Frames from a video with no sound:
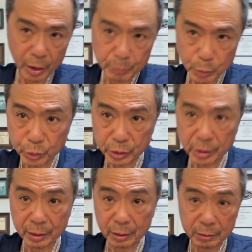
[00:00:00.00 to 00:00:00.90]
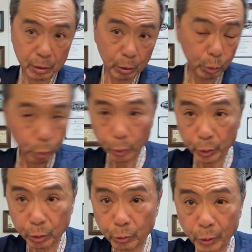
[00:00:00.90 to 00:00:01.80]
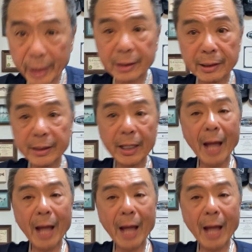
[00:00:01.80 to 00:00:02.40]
I'm using the lure correctly